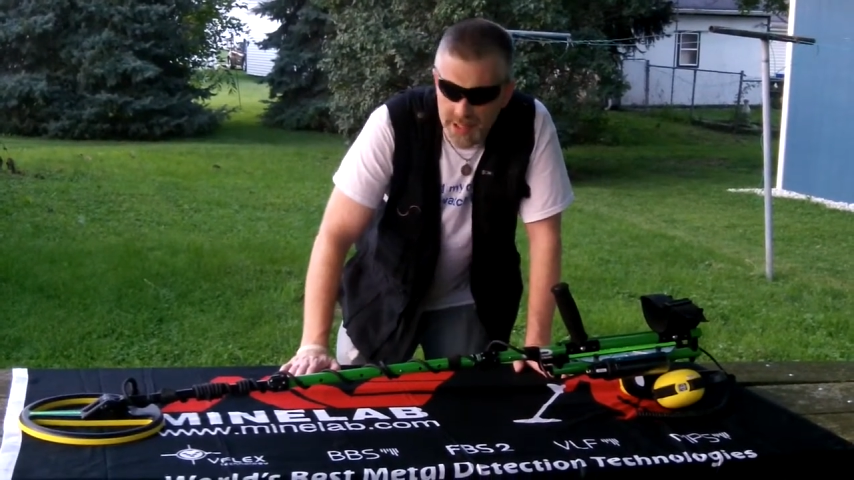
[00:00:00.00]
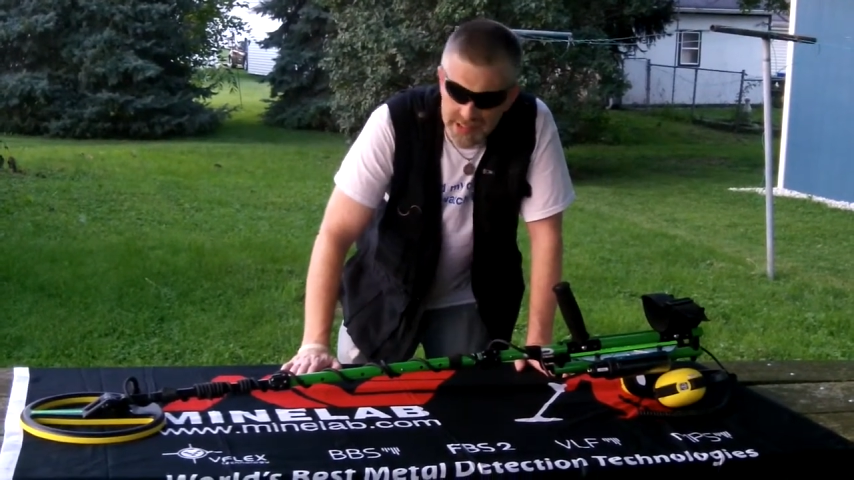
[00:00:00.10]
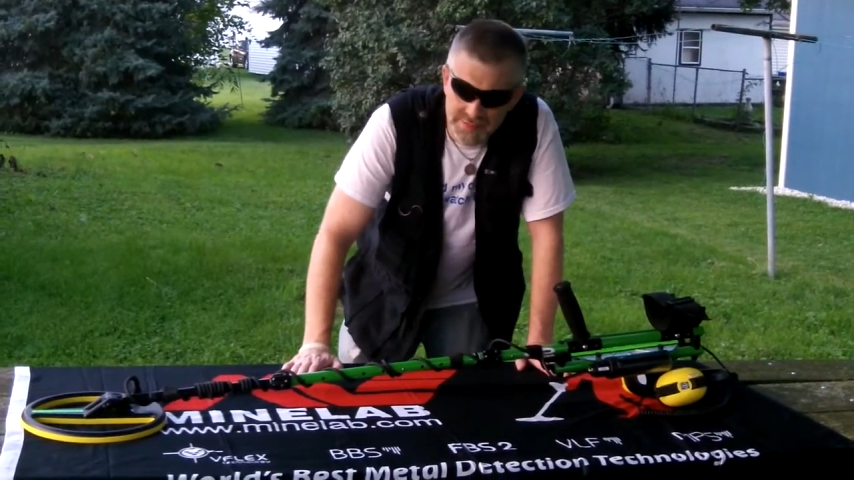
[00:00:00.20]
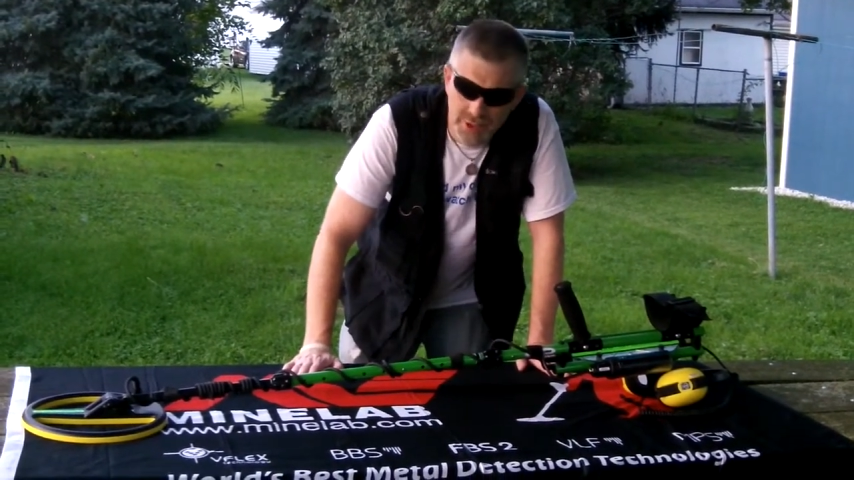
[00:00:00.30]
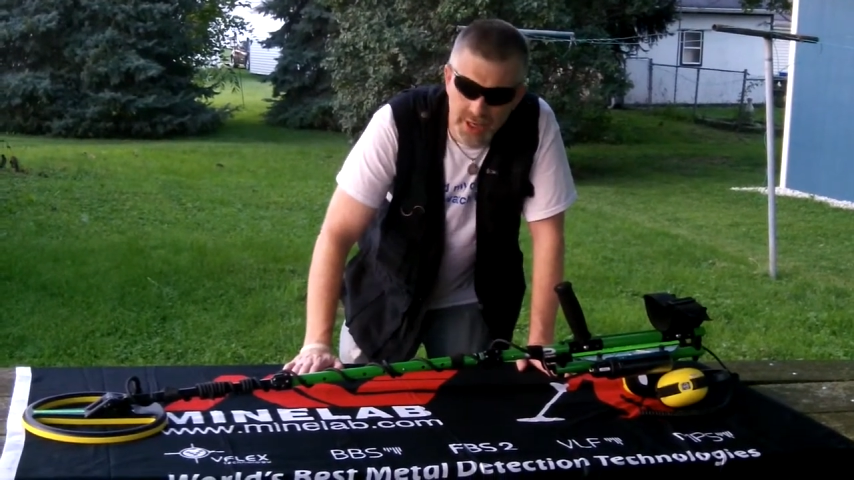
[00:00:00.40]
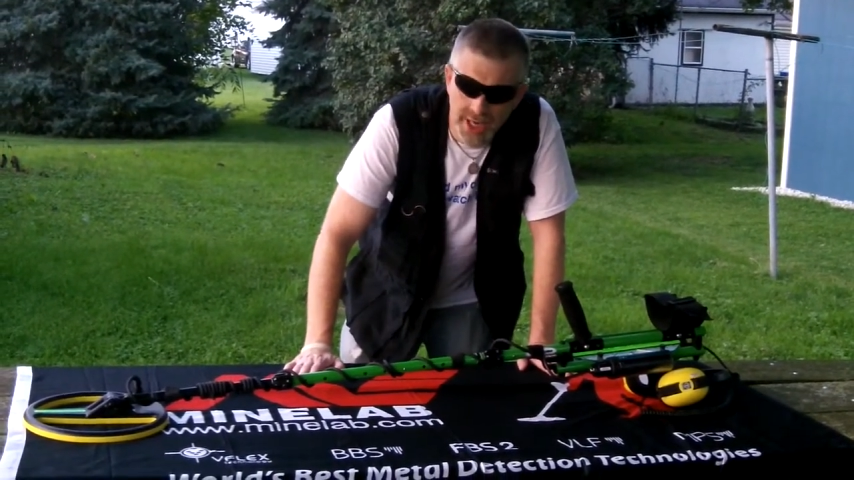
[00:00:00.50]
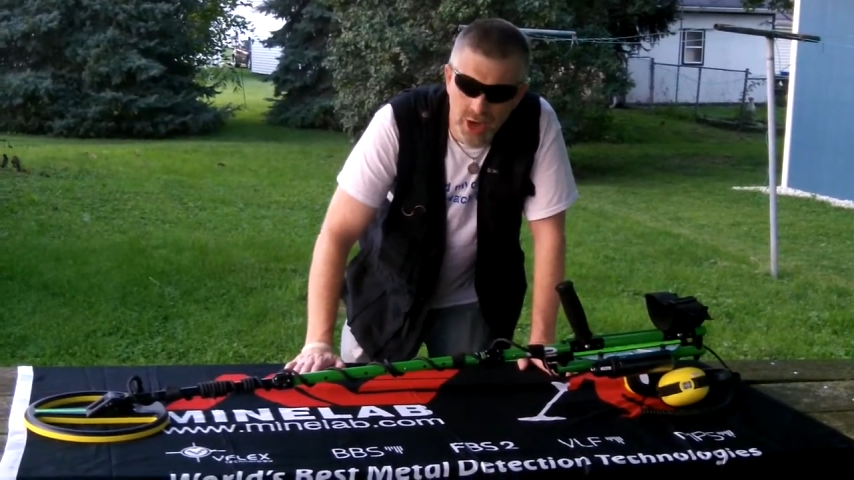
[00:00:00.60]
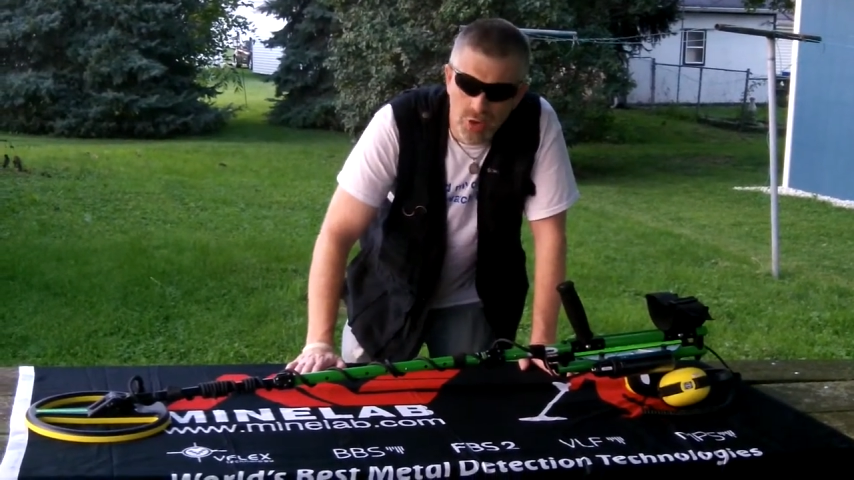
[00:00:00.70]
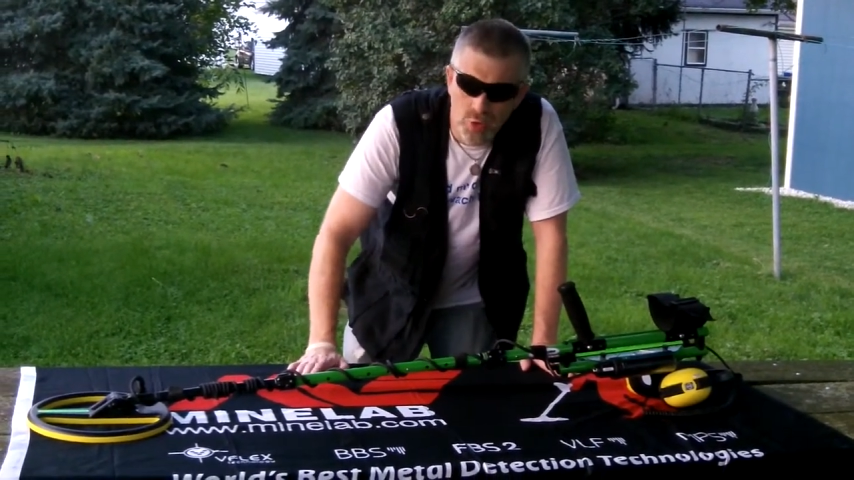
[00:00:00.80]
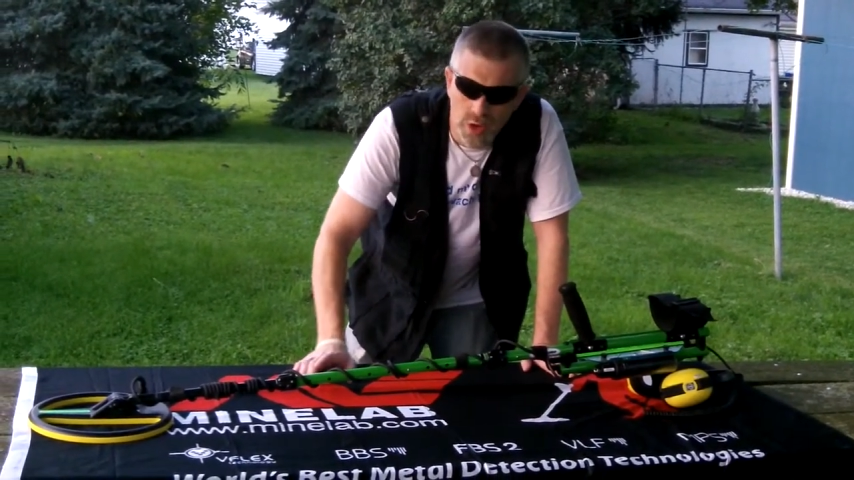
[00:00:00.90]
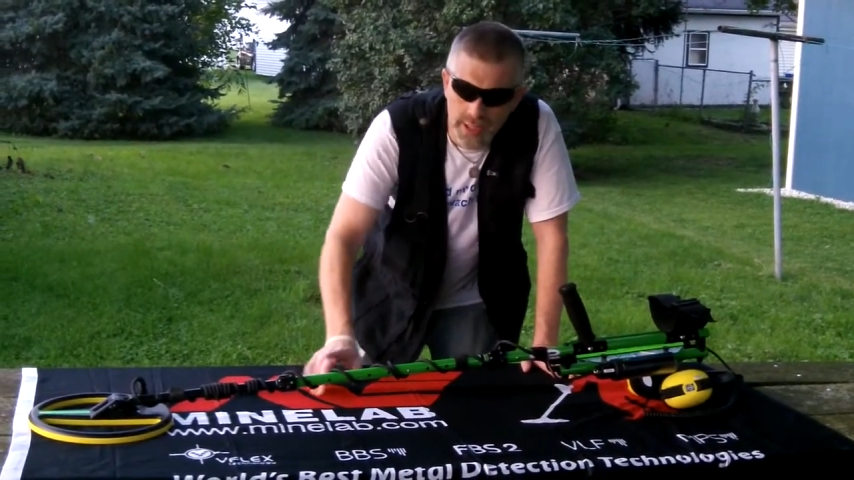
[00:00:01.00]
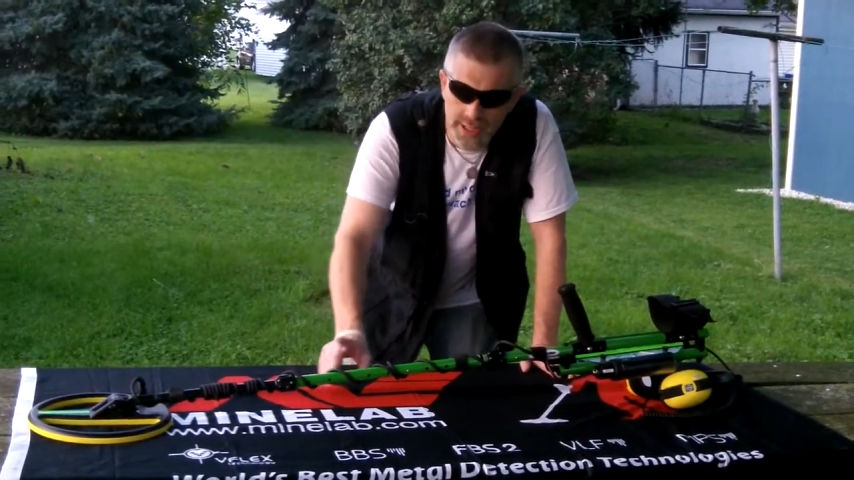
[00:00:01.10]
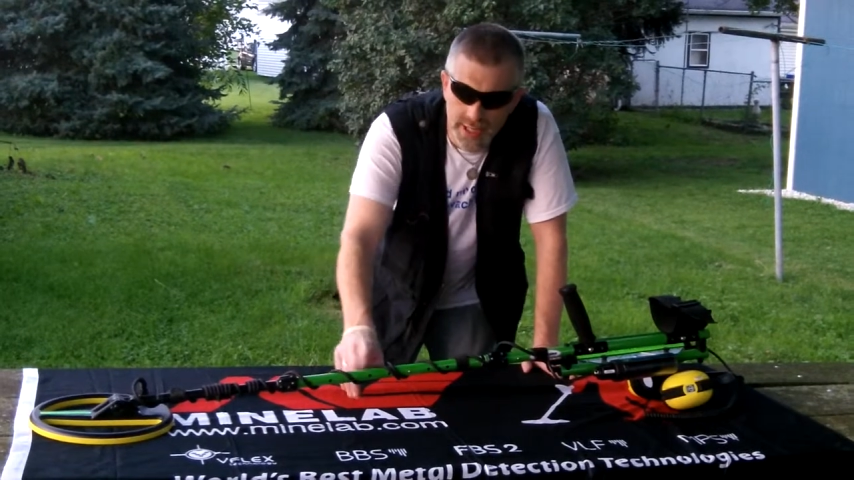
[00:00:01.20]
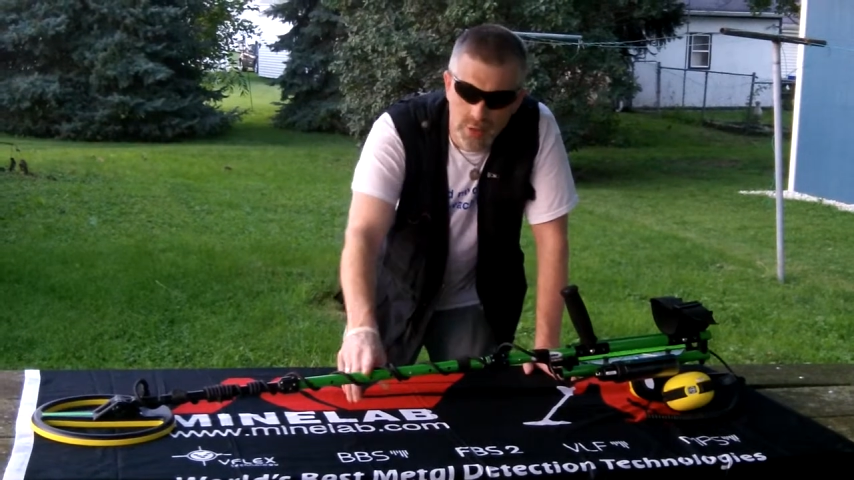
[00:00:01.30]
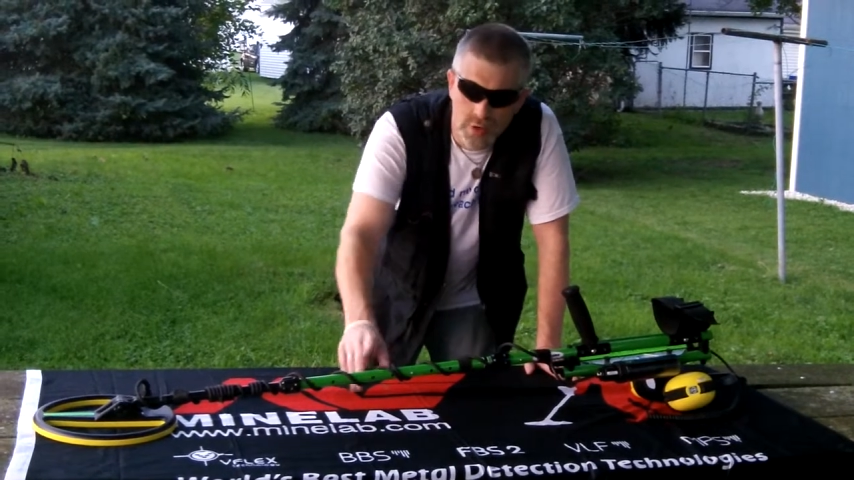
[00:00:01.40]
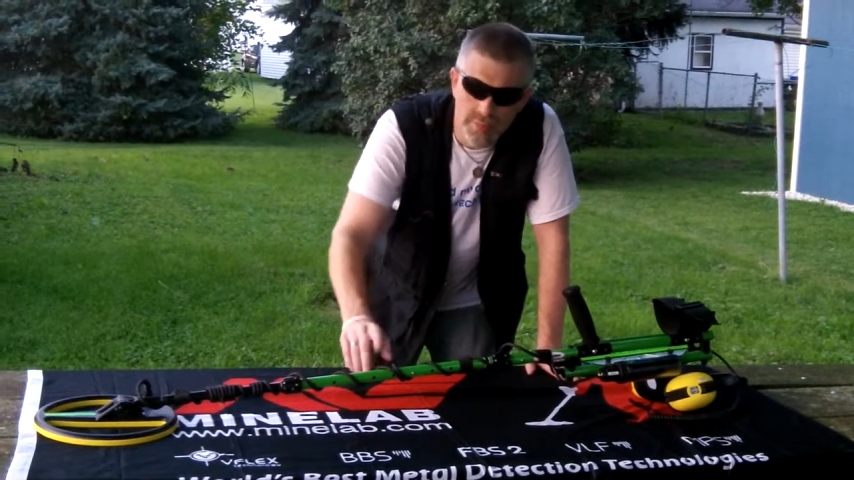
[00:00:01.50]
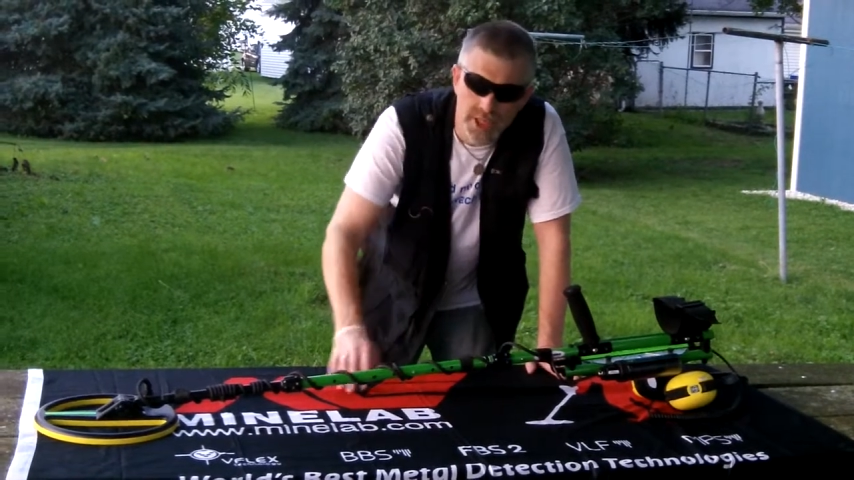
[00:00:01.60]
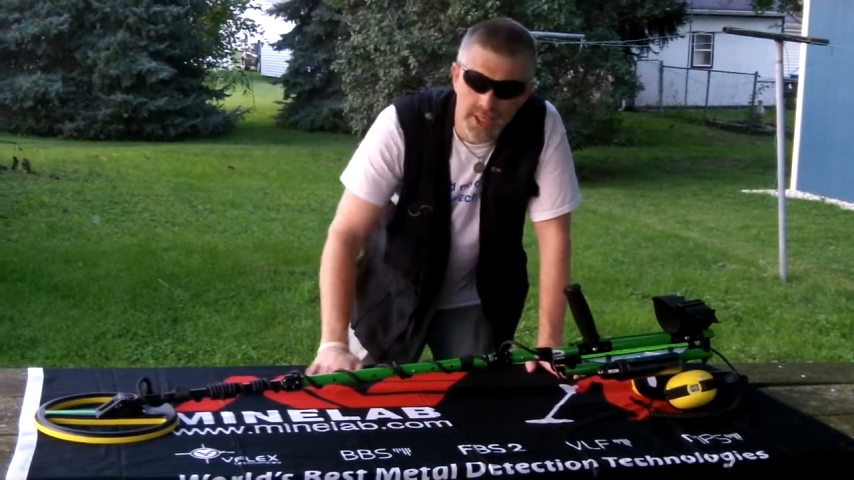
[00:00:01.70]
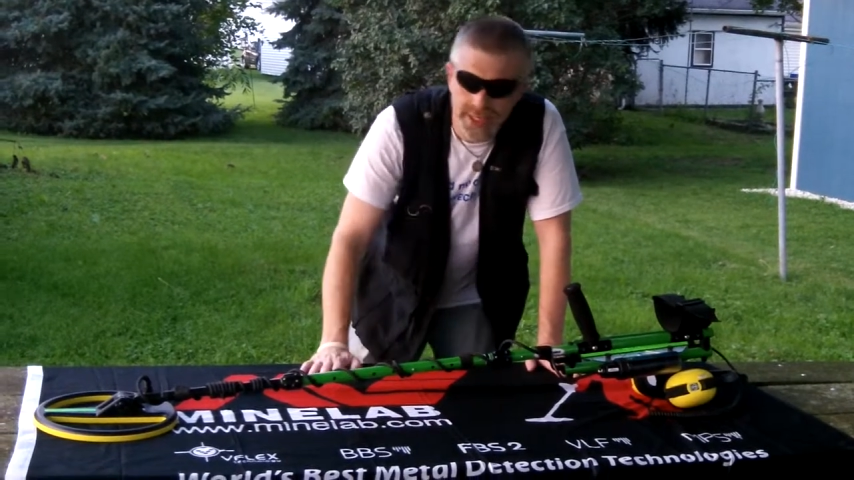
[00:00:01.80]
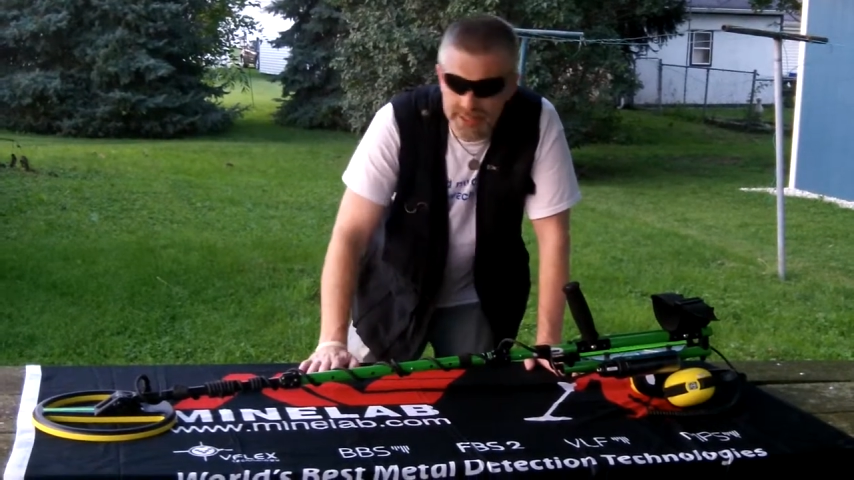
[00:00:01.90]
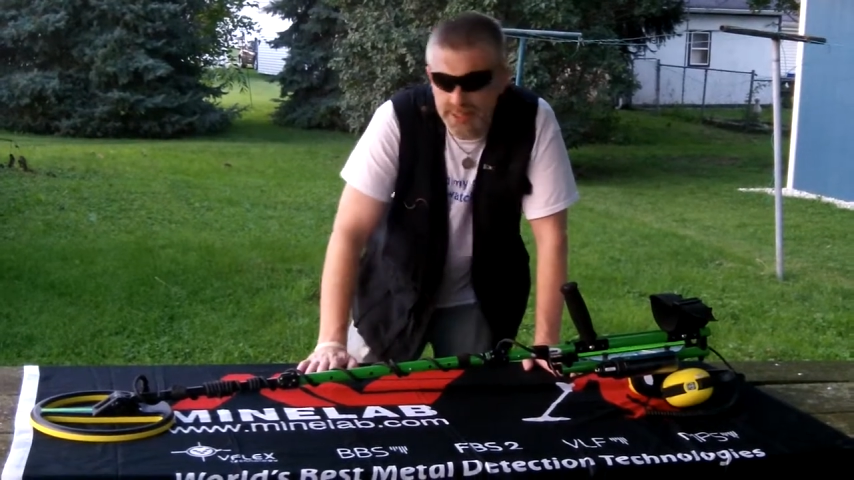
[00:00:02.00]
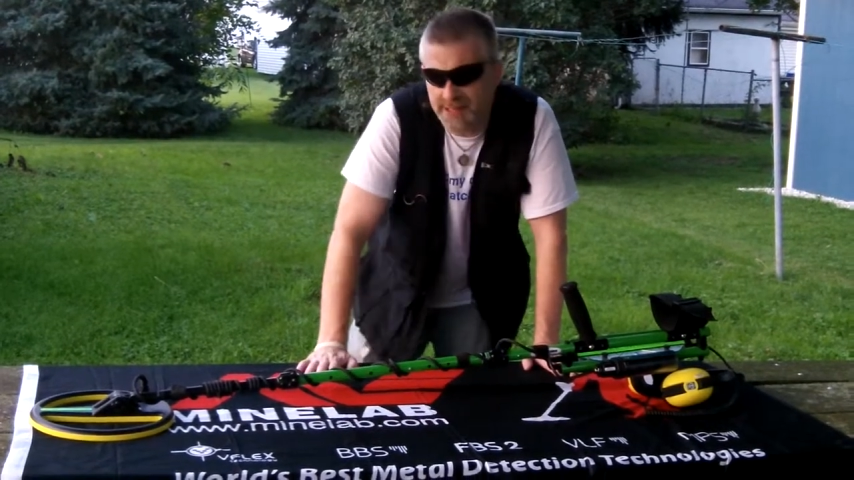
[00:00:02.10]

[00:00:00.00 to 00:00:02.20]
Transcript: that is putting out quality equipment like